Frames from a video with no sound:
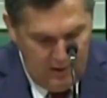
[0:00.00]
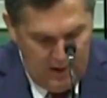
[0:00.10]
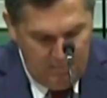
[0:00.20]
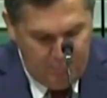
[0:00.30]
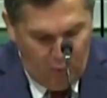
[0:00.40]

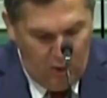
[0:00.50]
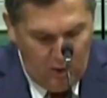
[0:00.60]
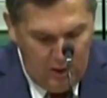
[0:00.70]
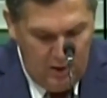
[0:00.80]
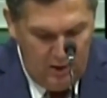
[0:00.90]
and
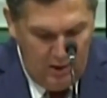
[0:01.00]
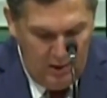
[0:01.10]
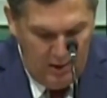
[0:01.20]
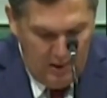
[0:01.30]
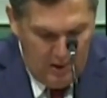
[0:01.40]

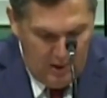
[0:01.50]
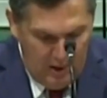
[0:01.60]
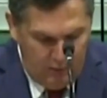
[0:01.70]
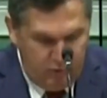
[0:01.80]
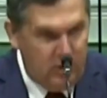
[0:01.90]
Portland
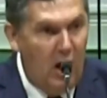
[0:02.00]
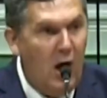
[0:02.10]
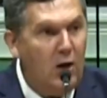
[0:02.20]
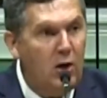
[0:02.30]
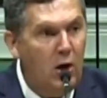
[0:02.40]
and
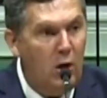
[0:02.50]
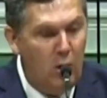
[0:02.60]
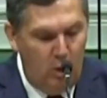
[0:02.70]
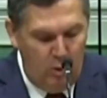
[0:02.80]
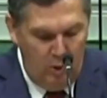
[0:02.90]

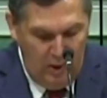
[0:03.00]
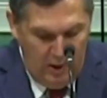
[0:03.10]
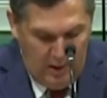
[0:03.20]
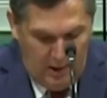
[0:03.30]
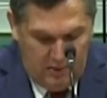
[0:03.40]
Chicago
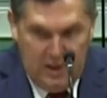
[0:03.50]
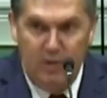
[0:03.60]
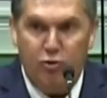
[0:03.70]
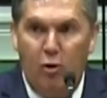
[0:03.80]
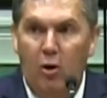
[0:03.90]
and
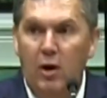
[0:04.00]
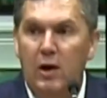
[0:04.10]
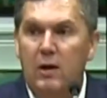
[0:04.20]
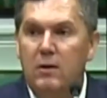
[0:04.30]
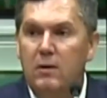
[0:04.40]

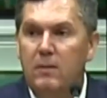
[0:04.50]
Detroit.